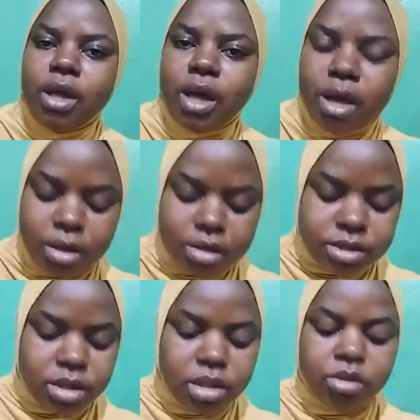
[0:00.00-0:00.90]

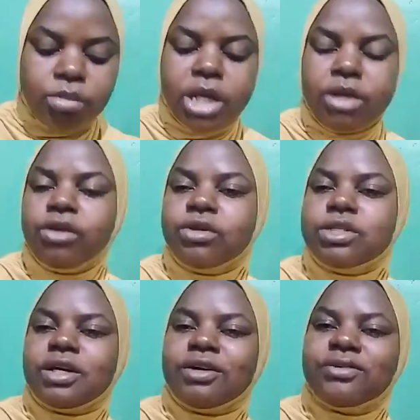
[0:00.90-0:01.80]
CEO Mind Your
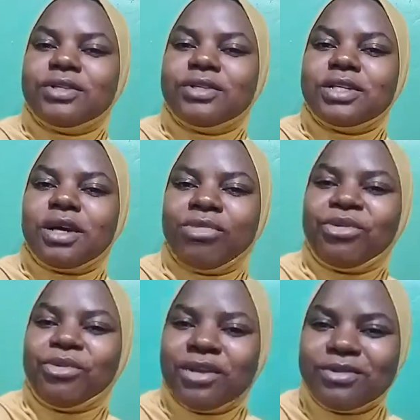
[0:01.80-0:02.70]
Child. I'm
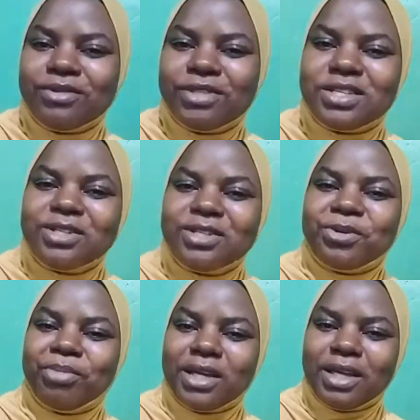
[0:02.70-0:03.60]
thrilled to
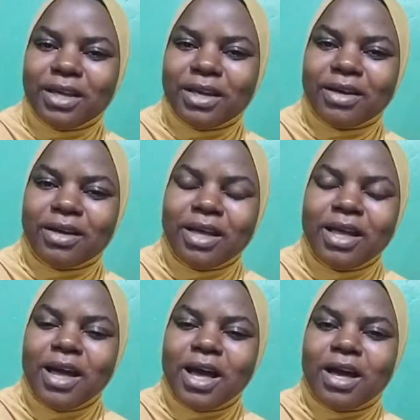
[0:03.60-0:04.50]
be here.
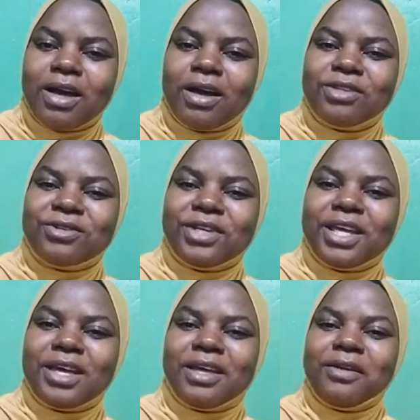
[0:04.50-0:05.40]
Today,